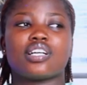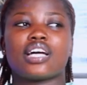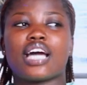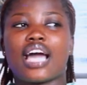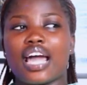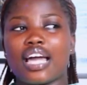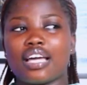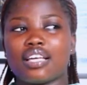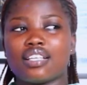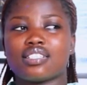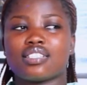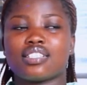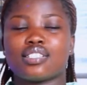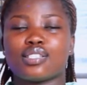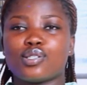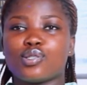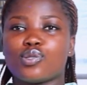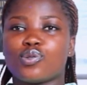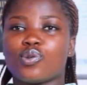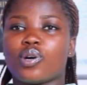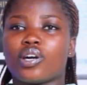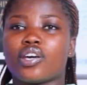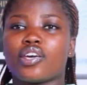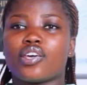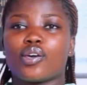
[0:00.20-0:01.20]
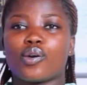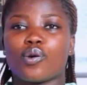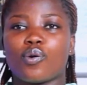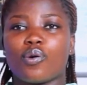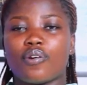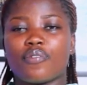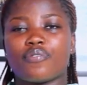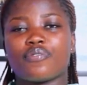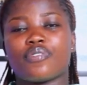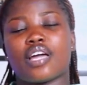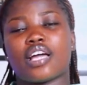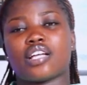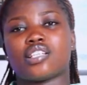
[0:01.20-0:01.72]
guys, this is your girl
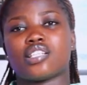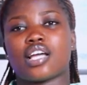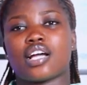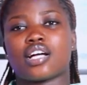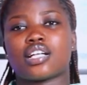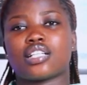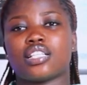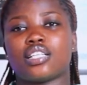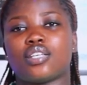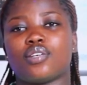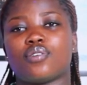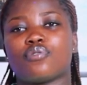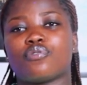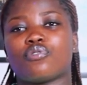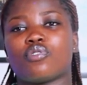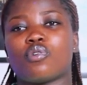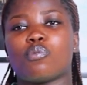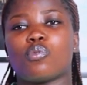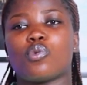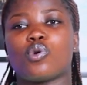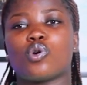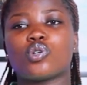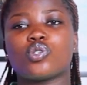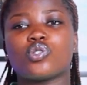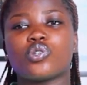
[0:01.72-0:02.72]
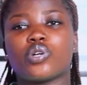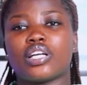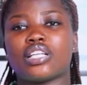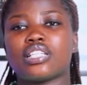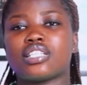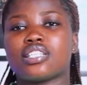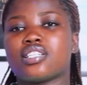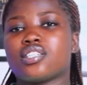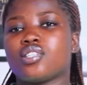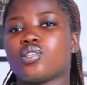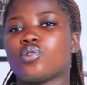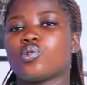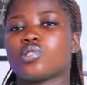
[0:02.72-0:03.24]
with Fia Jacqueline. For more
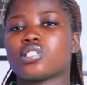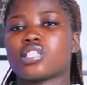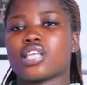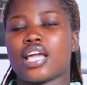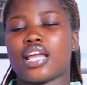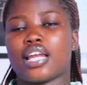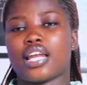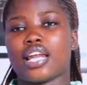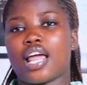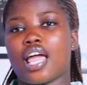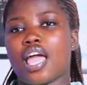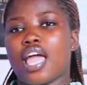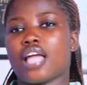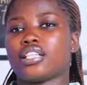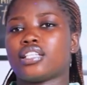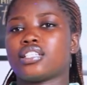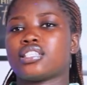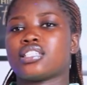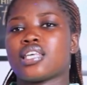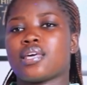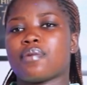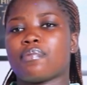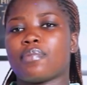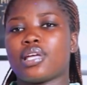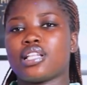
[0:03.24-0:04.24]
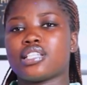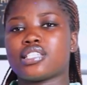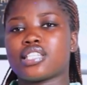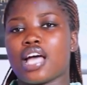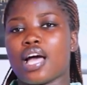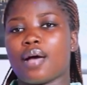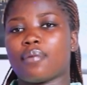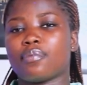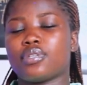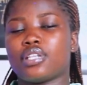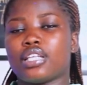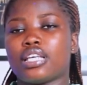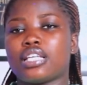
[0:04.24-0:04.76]
trending news and entertainment
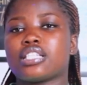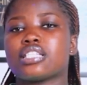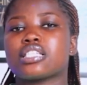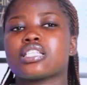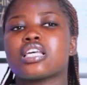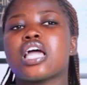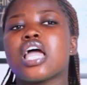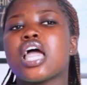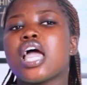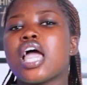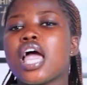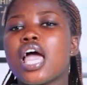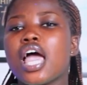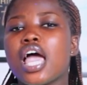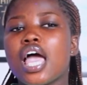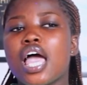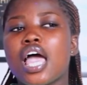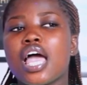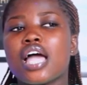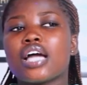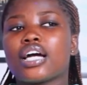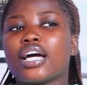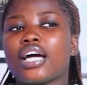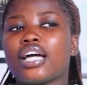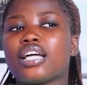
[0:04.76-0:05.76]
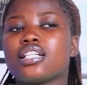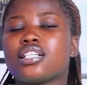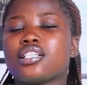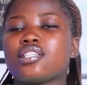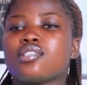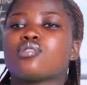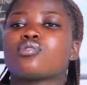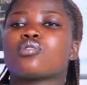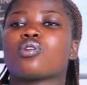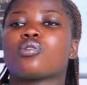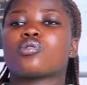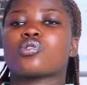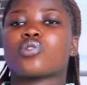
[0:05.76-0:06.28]
updates,
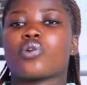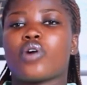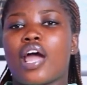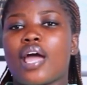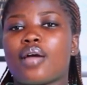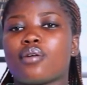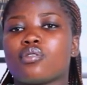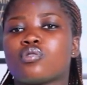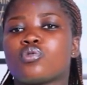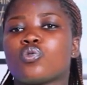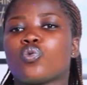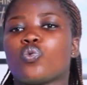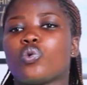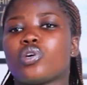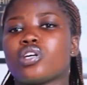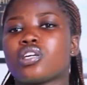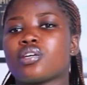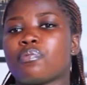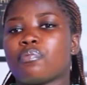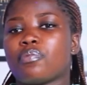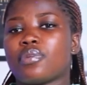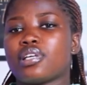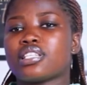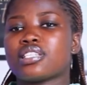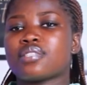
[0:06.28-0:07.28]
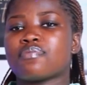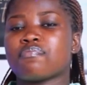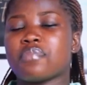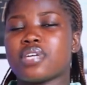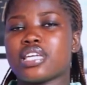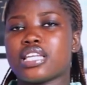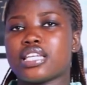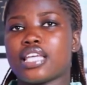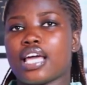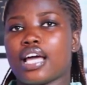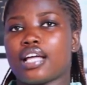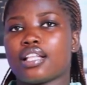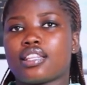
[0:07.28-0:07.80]
kindly subscribe to Weekmix
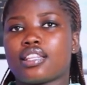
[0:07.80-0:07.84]
Media.